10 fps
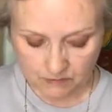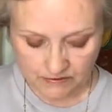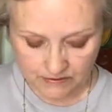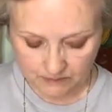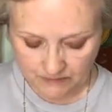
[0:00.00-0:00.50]
but
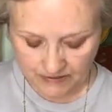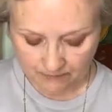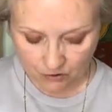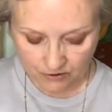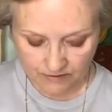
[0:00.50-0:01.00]
sometimes I
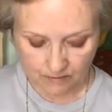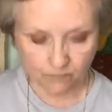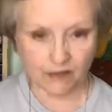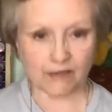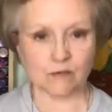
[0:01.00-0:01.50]
have a hard time
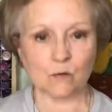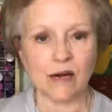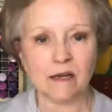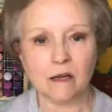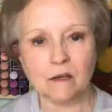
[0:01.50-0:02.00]
finding the
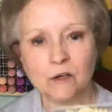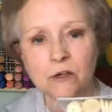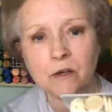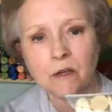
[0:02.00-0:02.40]
right color